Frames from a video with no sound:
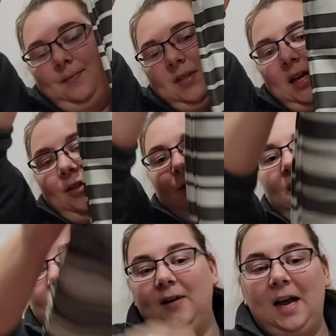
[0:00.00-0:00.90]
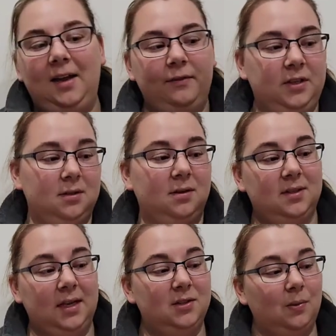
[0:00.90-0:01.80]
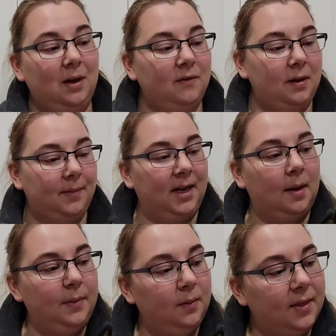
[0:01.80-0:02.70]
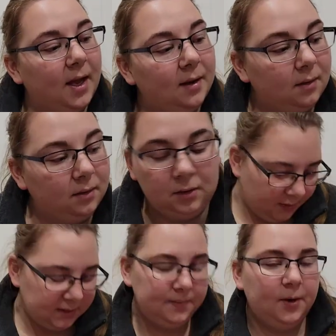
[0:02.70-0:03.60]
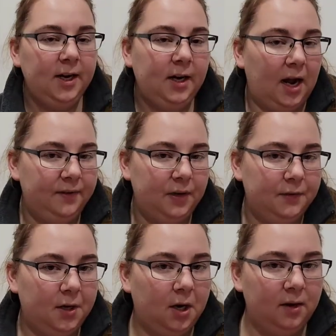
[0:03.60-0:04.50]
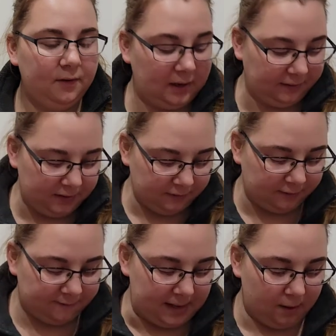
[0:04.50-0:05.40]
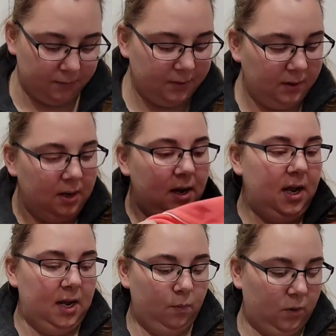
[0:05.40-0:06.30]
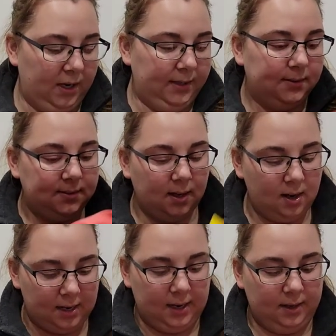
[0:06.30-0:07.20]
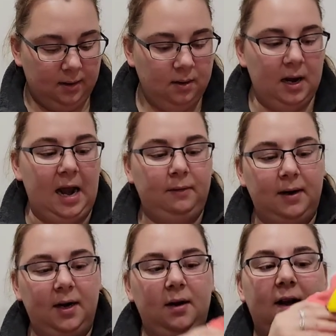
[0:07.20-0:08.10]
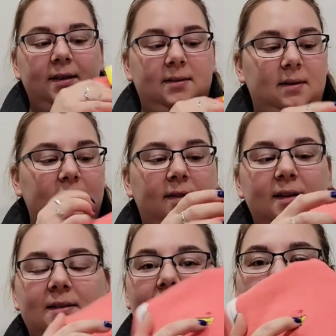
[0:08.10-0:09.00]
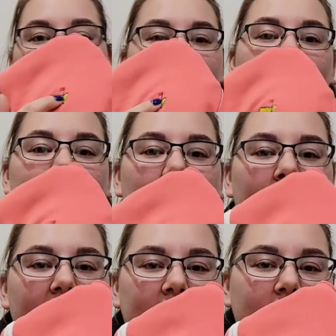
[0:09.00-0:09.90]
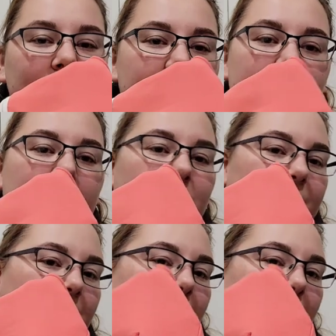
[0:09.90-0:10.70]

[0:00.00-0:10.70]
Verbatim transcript: say, 35 because they're a size 12, I'd be happy with that. This brand I've never, I've never found, and when I saw it, I recognized this little logo. I couldn't remember what the